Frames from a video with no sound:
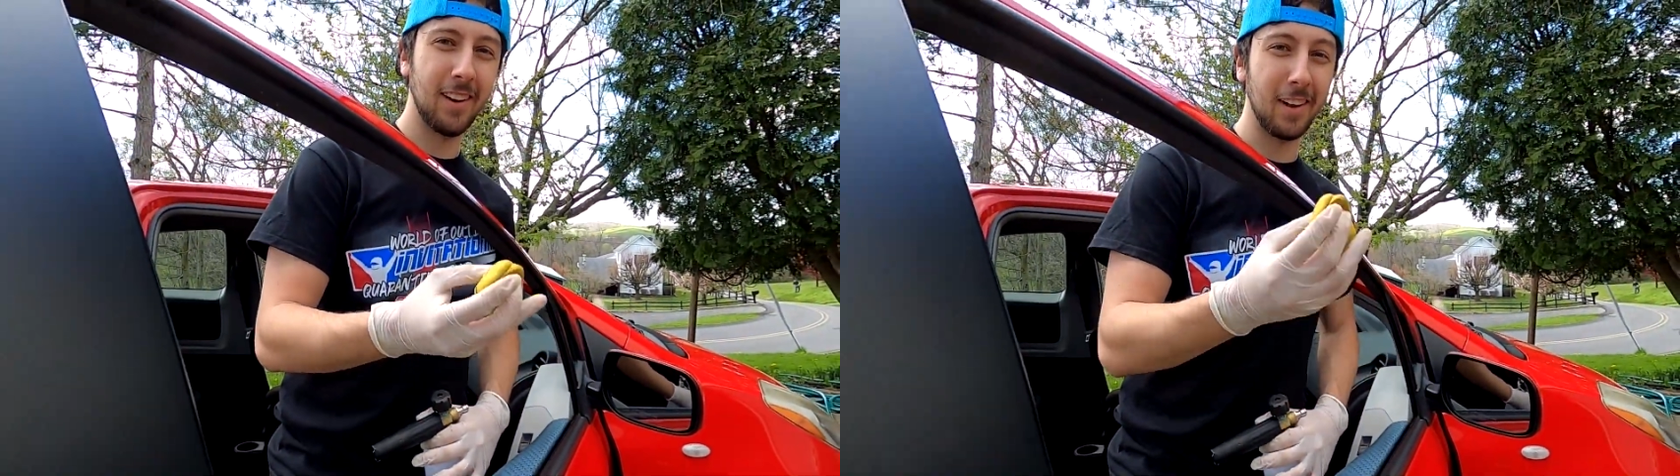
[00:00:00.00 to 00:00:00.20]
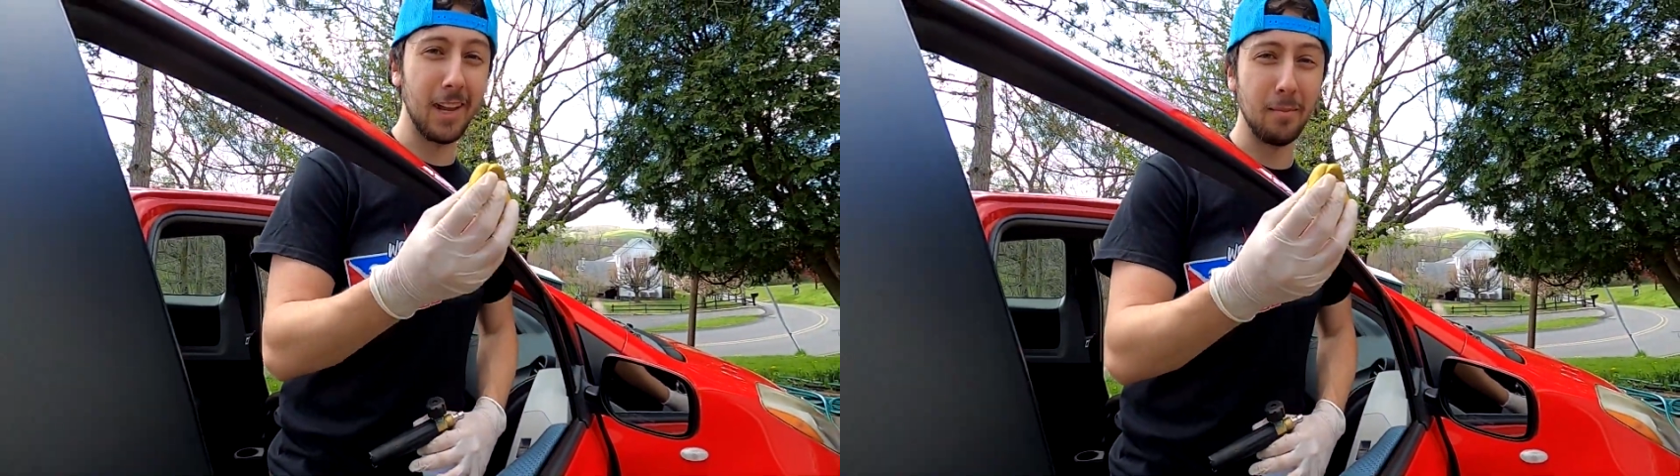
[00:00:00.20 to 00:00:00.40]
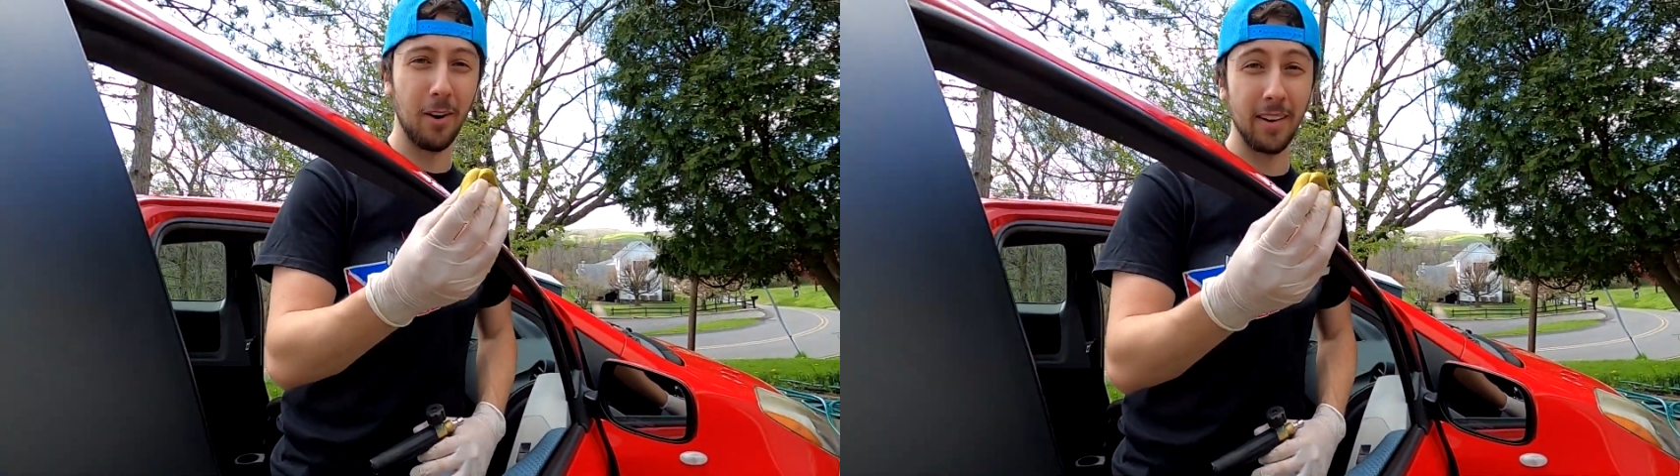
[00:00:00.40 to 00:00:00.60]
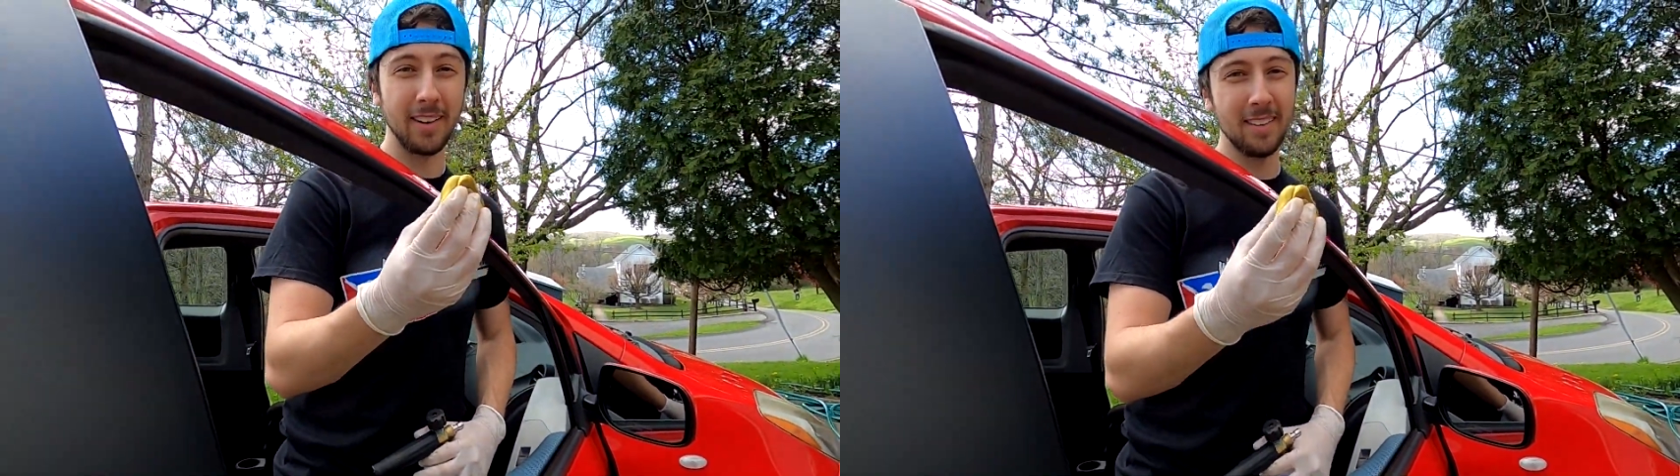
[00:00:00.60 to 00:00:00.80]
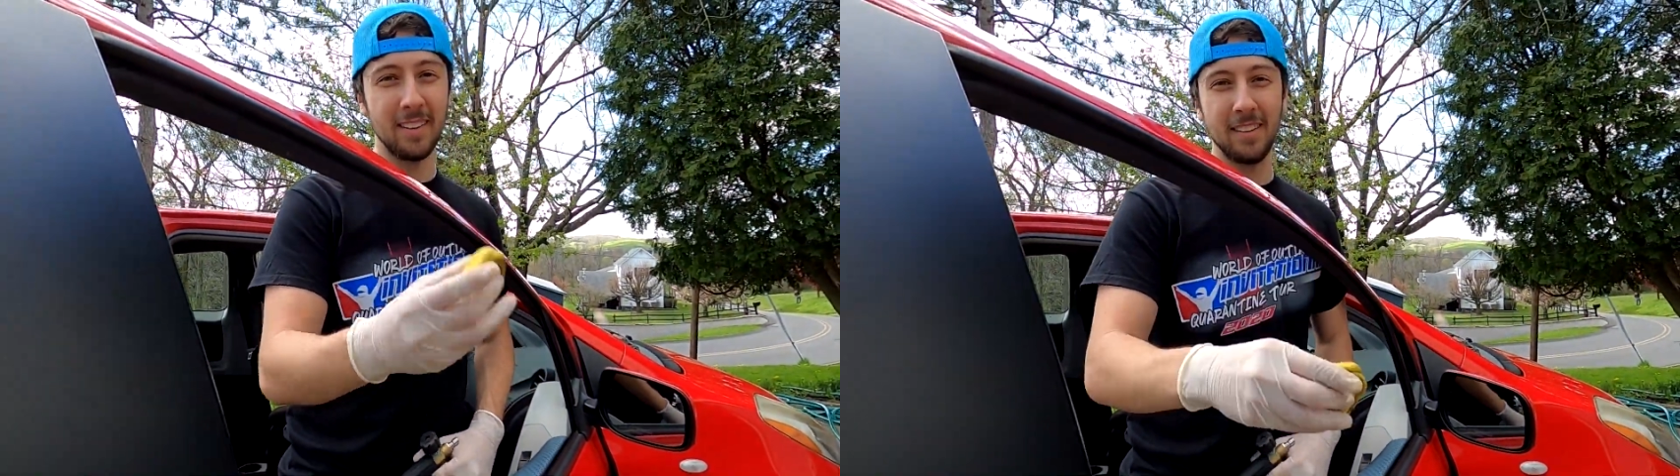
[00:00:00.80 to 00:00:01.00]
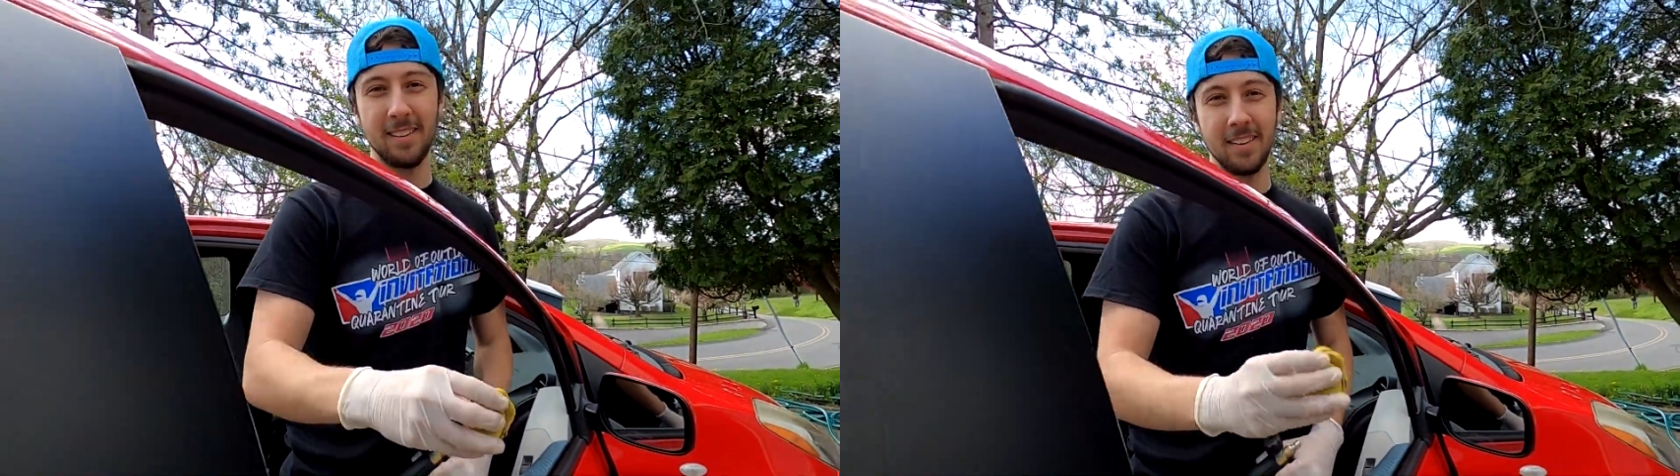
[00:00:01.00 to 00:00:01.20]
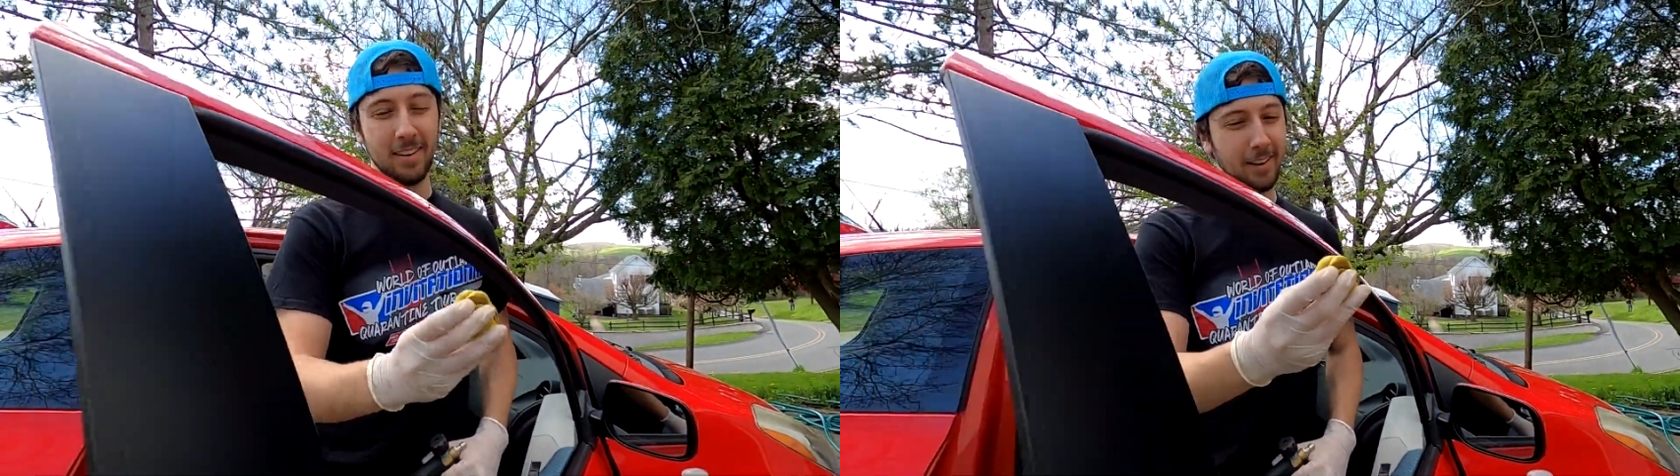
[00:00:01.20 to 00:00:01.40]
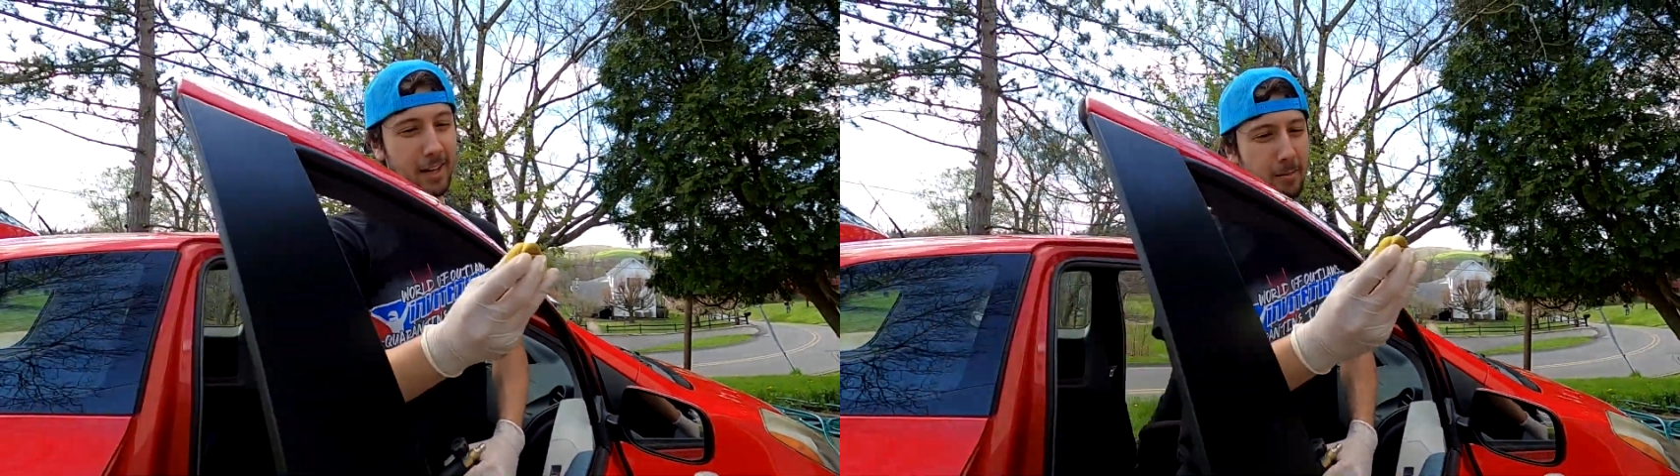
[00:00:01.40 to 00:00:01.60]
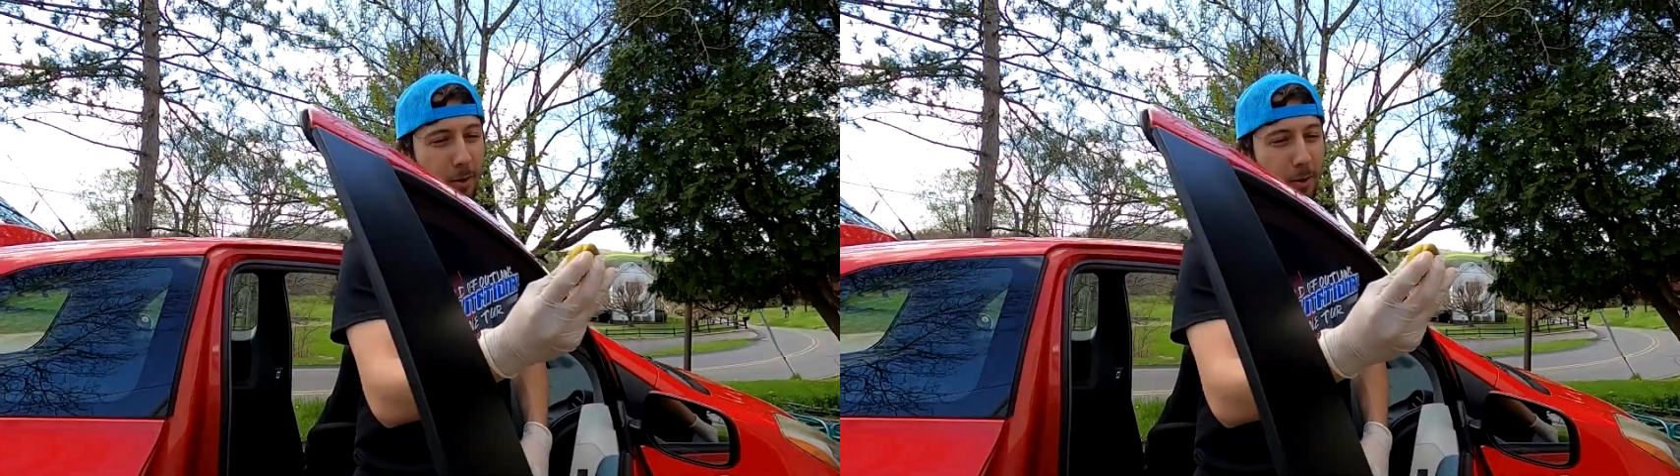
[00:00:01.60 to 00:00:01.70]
Clay bar. Clay